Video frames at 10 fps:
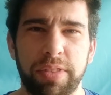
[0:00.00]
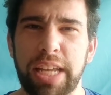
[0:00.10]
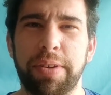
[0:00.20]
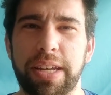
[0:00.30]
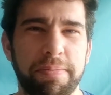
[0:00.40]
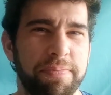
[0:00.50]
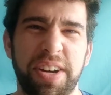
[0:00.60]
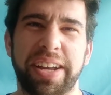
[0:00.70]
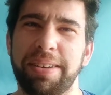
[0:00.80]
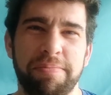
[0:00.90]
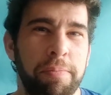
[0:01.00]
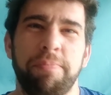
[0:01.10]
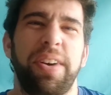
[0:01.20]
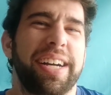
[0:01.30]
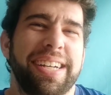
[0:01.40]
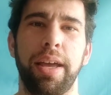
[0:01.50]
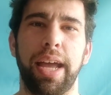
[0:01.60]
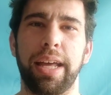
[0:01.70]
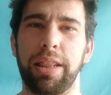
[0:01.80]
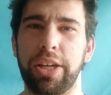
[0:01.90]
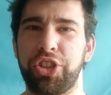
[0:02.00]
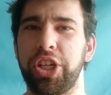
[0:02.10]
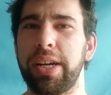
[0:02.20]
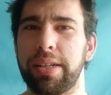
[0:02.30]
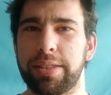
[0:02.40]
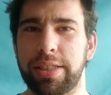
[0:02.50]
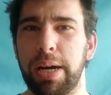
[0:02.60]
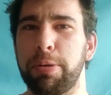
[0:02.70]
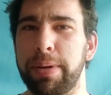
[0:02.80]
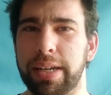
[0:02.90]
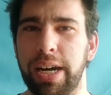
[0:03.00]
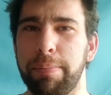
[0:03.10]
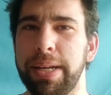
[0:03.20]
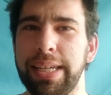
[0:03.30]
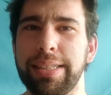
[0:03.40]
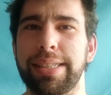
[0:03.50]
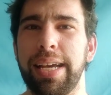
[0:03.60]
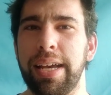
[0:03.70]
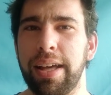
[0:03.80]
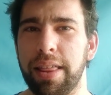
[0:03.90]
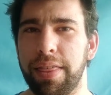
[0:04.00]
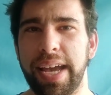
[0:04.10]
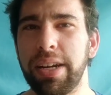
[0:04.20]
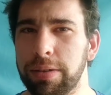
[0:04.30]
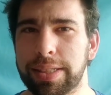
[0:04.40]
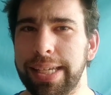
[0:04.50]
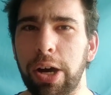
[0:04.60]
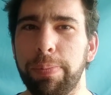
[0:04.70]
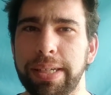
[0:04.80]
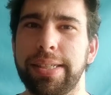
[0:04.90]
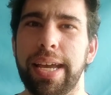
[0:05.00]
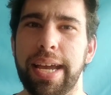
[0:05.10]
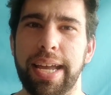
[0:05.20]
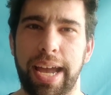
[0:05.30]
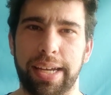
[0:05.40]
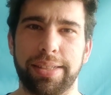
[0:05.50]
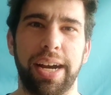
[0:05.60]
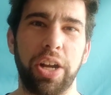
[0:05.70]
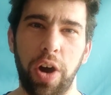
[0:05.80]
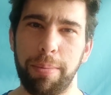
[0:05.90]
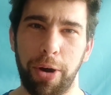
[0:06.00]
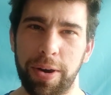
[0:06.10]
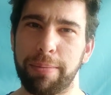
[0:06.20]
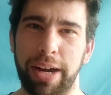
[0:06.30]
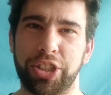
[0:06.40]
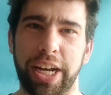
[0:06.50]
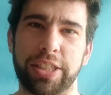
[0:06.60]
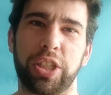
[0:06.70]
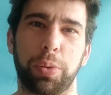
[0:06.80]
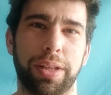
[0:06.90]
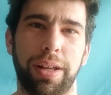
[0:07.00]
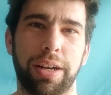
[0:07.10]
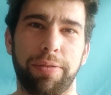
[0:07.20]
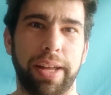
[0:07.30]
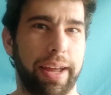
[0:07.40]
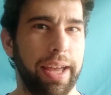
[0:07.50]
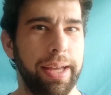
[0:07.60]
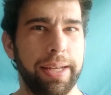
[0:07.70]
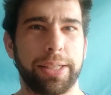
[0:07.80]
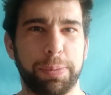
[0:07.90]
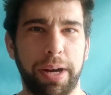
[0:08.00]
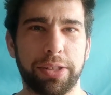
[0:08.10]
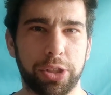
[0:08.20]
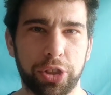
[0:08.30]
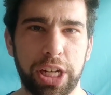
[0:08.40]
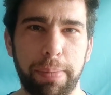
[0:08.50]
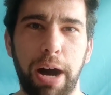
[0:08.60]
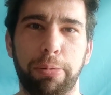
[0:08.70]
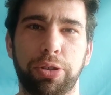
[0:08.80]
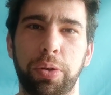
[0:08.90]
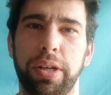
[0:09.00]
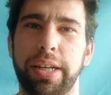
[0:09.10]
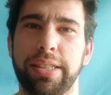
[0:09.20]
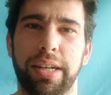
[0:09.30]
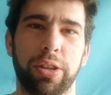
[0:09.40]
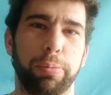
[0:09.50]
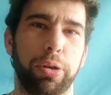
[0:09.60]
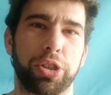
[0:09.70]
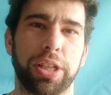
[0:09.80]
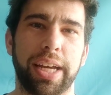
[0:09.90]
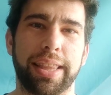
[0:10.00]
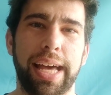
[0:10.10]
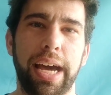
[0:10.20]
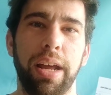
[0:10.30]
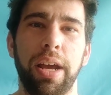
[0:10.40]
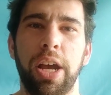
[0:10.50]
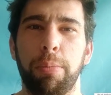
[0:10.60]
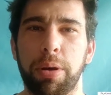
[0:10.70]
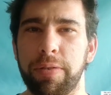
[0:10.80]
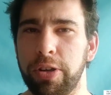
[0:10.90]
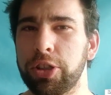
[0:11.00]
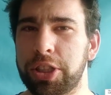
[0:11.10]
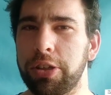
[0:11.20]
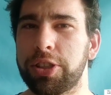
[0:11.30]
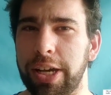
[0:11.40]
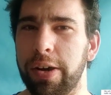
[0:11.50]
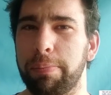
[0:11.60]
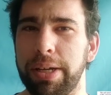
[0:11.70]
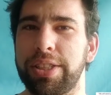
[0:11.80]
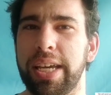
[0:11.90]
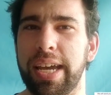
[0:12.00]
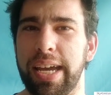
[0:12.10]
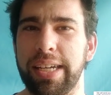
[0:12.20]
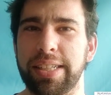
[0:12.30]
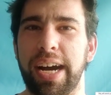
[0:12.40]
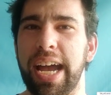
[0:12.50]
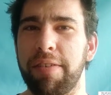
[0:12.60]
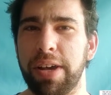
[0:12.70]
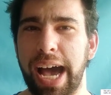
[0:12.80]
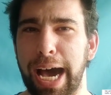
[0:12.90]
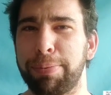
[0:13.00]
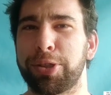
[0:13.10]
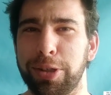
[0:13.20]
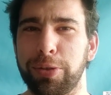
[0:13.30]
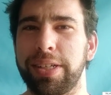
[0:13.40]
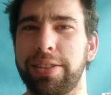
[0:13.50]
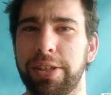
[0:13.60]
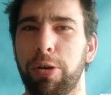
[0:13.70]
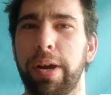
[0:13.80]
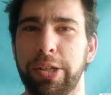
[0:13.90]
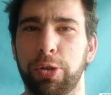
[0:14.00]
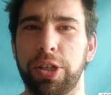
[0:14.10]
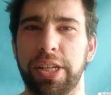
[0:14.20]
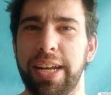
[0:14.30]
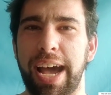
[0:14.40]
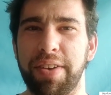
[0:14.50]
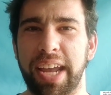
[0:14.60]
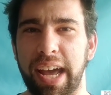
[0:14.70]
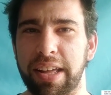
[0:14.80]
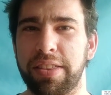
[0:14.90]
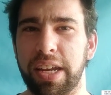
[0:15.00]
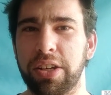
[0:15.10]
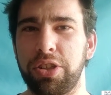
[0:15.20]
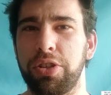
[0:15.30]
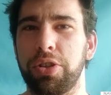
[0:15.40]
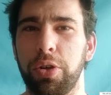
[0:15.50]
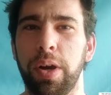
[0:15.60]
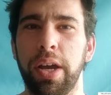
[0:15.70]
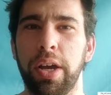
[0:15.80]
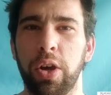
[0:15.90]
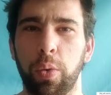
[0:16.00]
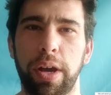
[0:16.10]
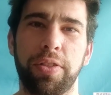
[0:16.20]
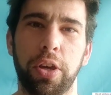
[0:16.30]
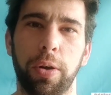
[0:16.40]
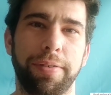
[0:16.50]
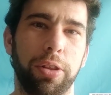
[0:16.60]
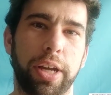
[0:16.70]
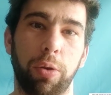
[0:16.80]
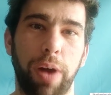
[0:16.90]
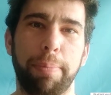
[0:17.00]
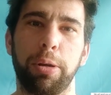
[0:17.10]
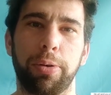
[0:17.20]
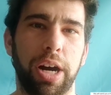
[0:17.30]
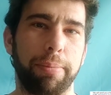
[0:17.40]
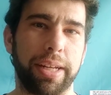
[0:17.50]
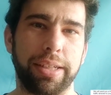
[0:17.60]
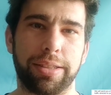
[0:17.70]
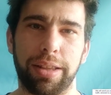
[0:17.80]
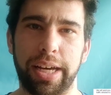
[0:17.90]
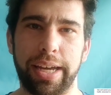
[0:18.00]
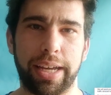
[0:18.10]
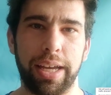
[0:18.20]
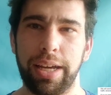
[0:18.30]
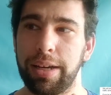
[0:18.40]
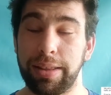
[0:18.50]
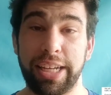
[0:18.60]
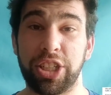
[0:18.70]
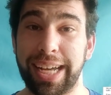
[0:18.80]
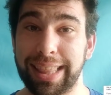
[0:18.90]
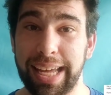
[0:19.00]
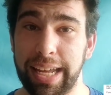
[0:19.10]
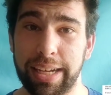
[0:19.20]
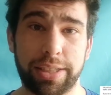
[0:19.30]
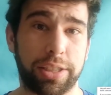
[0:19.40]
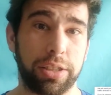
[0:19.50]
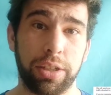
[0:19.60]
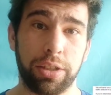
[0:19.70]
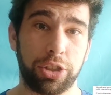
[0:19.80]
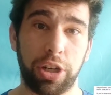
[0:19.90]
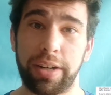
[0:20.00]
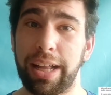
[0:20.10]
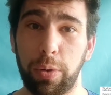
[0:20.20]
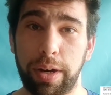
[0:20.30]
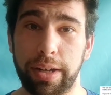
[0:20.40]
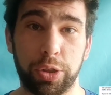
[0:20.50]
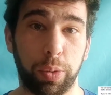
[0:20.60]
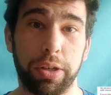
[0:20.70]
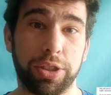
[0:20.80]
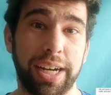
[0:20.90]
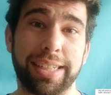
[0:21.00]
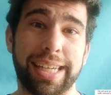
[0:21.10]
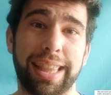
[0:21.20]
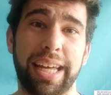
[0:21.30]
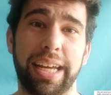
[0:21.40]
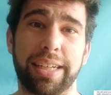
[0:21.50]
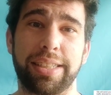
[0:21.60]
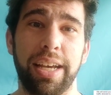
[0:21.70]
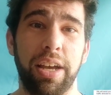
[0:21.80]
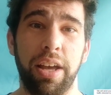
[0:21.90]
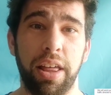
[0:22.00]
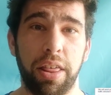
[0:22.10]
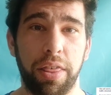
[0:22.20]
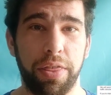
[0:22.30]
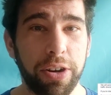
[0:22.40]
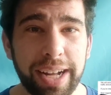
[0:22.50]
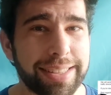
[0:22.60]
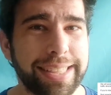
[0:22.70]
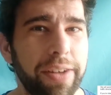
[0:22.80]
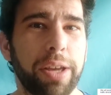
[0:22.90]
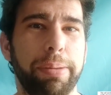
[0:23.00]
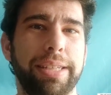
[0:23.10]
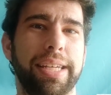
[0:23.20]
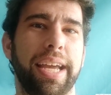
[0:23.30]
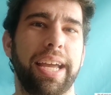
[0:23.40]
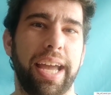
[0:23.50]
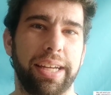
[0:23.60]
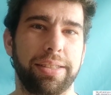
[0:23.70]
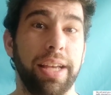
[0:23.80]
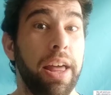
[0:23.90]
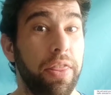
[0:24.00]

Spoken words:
Leave it in. Fuck it. Fuck it. And legit supplement companies, they don't sell BCAAs. I know I'm hurting my chances with a lot of, like, sponsorship opportunities and other bullshit like that. But if you're still selling BCAAs, I have absolutely zero interest in having anything to do with you. If you look at reputable companies like Legion Athletics, Sean Alawani's Real Science Athletics, they're not selling BCAAs.